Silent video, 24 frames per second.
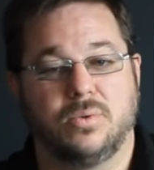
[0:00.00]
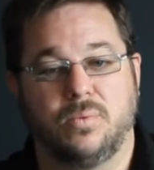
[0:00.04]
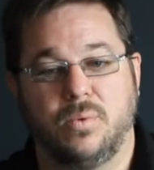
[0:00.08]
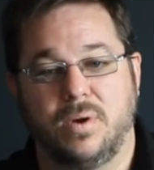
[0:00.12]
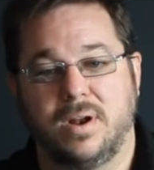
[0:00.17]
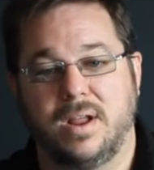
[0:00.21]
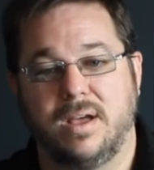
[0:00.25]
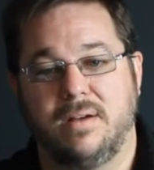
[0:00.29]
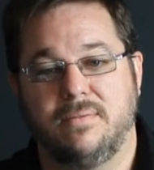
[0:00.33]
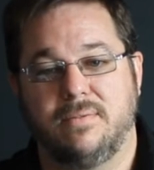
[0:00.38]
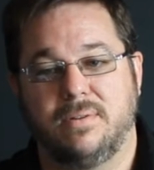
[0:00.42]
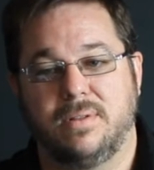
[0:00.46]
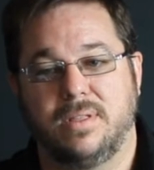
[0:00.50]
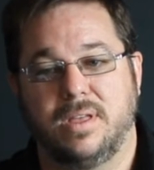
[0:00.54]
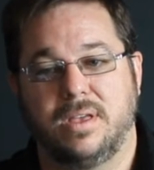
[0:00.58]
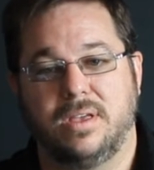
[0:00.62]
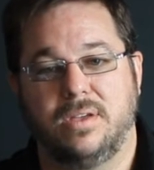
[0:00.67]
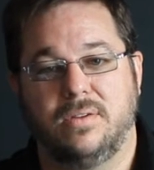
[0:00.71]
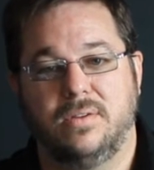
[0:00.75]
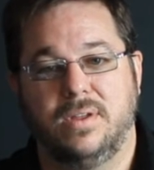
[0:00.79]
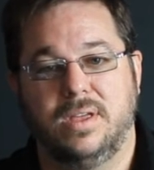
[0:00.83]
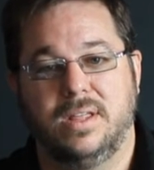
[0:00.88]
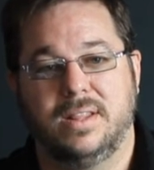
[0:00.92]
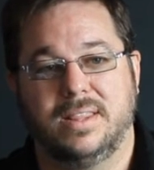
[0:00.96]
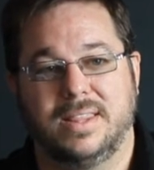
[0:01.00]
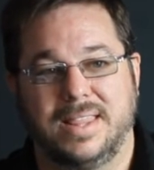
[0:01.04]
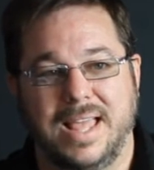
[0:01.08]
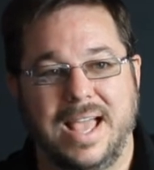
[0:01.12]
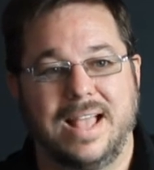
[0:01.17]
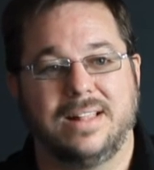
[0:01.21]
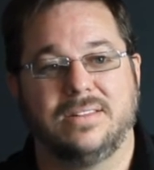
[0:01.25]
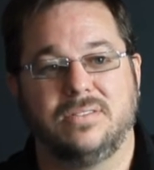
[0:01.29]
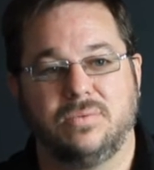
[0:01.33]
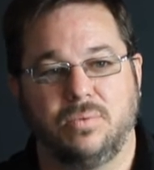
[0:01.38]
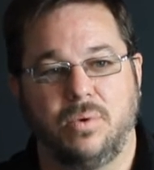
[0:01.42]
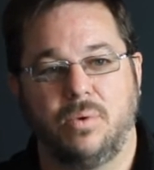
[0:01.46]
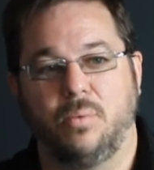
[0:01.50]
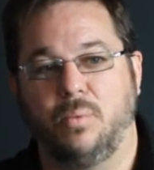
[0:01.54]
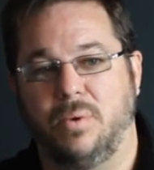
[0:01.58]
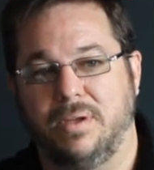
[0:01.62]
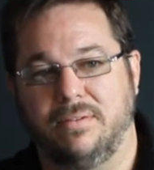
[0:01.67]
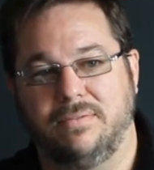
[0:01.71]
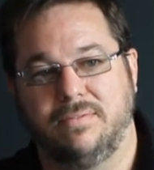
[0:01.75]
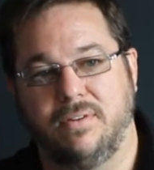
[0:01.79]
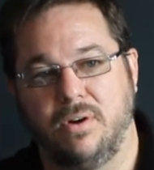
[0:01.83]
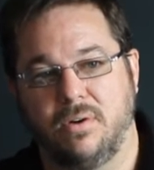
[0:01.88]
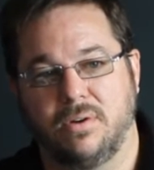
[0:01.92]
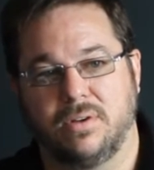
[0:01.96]
or whatever that you need, that's what
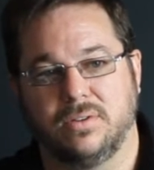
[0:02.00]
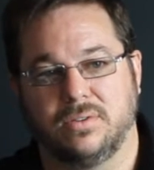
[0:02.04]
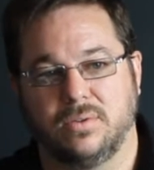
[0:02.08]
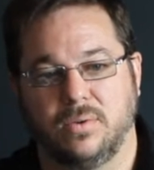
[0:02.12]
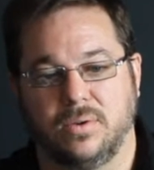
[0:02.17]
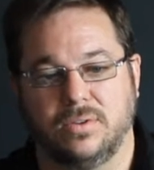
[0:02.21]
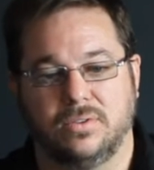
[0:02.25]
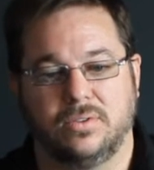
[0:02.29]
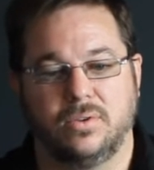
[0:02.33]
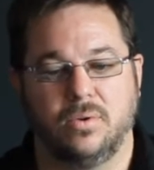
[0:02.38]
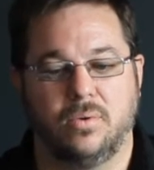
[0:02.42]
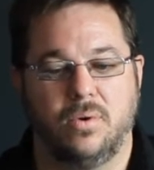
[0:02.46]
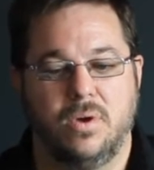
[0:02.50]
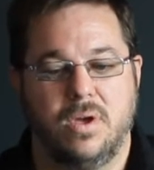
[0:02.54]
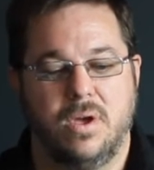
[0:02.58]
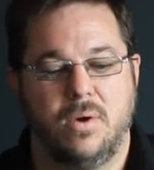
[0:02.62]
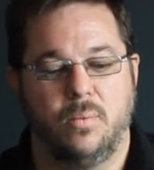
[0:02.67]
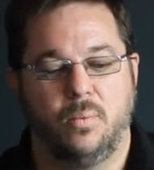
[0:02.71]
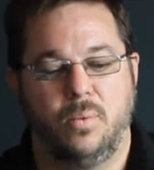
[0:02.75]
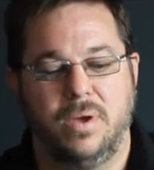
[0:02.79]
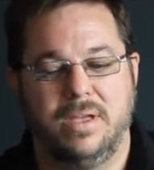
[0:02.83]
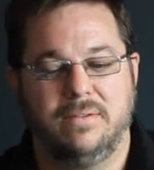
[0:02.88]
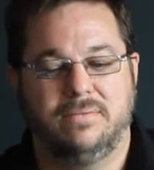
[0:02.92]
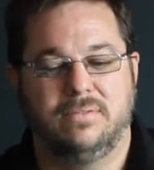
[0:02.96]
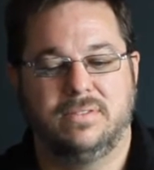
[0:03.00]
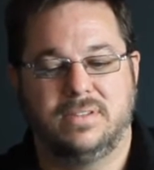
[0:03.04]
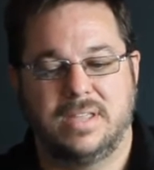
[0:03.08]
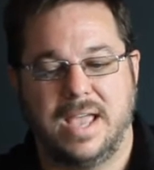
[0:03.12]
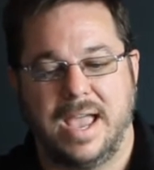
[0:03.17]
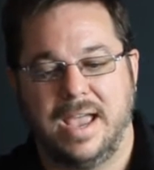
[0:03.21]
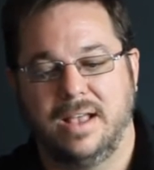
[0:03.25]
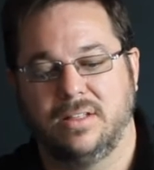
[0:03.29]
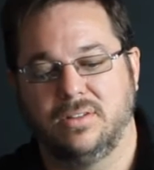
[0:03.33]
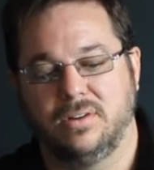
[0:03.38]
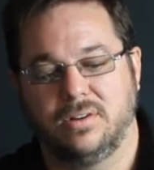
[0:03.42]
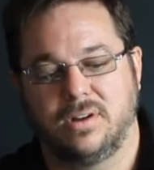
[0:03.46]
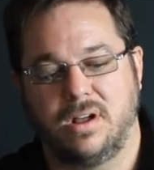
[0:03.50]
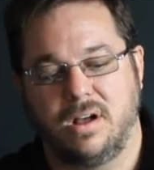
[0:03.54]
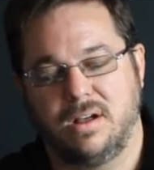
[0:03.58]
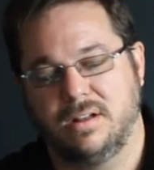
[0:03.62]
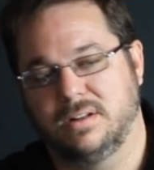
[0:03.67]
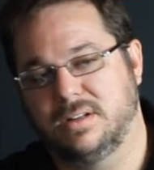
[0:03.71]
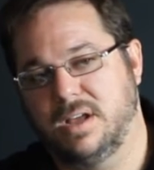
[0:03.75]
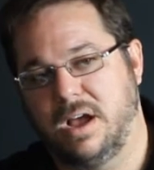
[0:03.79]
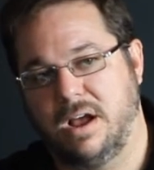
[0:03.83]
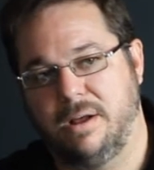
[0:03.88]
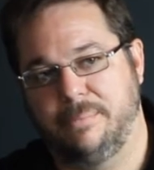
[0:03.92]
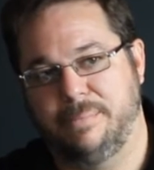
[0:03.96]
we focus on. So we've tailored our
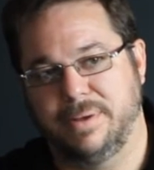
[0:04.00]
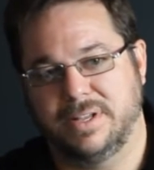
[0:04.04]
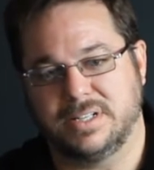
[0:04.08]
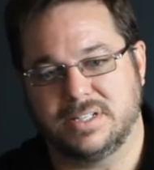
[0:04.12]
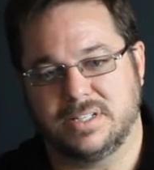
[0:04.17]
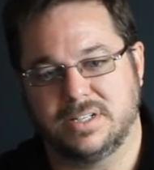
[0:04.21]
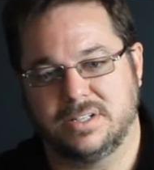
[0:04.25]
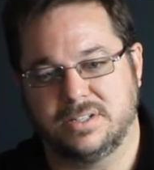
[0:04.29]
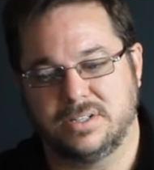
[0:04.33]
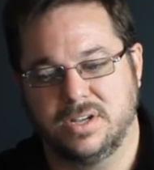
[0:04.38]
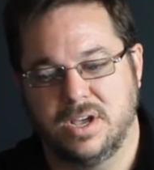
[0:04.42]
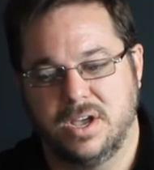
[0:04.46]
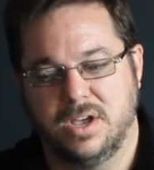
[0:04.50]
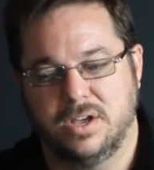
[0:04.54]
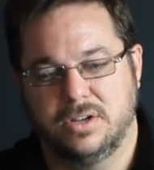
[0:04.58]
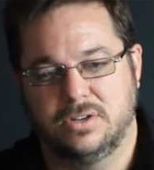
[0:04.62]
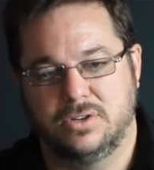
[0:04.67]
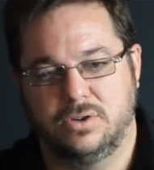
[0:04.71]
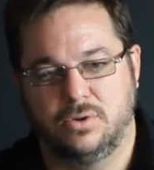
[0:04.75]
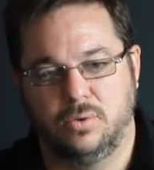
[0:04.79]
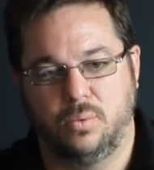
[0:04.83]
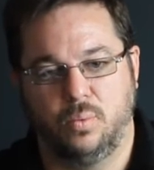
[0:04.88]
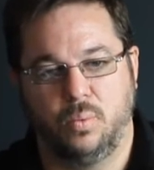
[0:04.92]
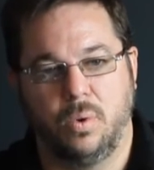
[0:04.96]
entire business to